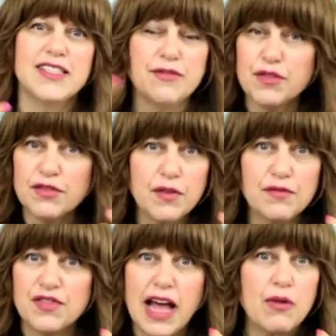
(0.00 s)
different for
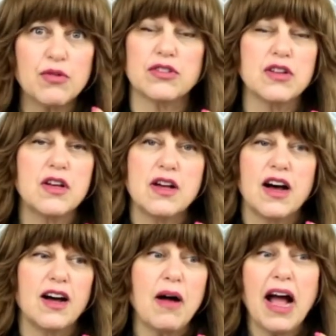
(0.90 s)
them flowers,
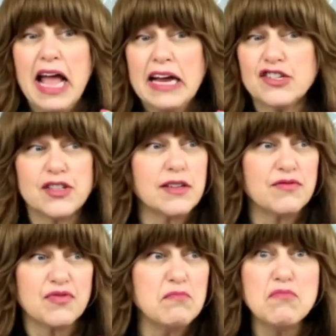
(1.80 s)
um, I
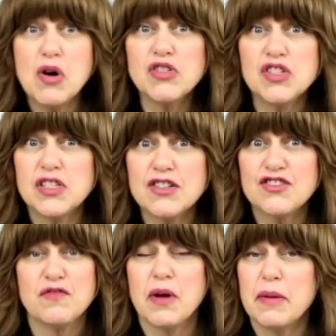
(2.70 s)
actually, for most
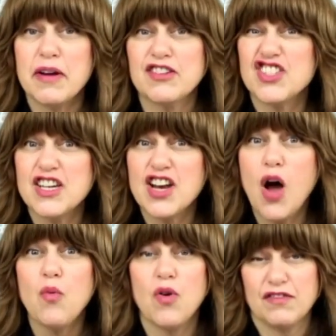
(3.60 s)
years of my marriage, did
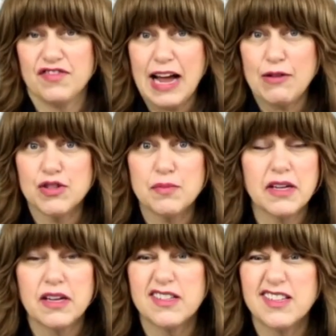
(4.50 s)
not want flowers
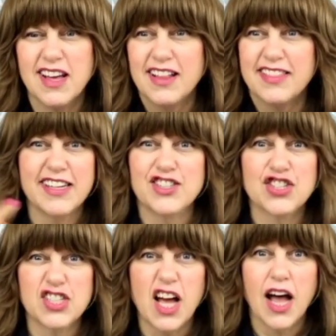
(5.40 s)
because they
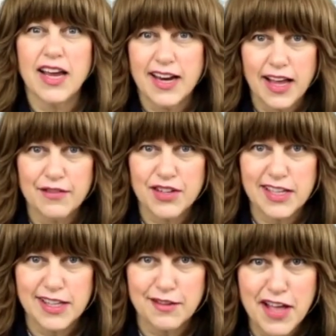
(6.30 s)
just die and I have
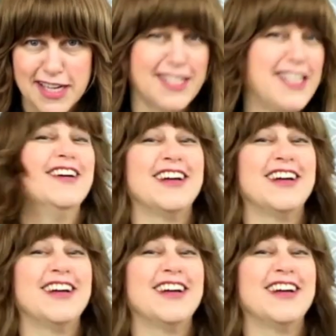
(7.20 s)
to clean the vase.